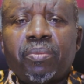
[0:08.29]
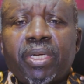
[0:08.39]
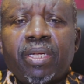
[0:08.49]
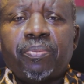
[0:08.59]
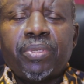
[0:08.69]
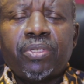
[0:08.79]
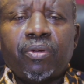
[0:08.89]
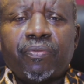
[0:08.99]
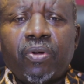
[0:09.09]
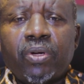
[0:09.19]
May the peace
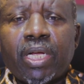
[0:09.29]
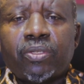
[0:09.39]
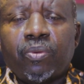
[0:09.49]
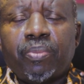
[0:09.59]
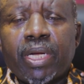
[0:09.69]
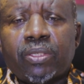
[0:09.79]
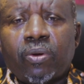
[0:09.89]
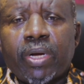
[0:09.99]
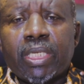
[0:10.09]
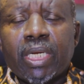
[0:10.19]
of God that surpasses
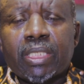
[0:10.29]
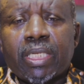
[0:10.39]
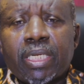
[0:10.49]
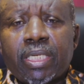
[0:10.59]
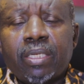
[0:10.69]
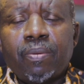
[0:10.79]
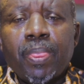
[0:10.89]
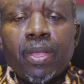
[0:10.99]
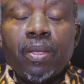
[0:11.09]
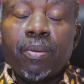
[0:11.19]
all understanding
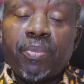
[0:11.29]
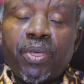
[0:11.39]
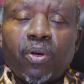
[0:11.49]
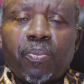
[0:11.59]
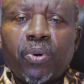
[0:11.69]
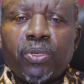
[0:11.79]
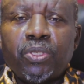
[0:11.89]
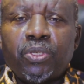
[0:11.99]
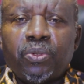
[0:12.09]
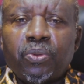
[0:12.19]
be upon
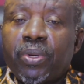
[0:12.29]
you.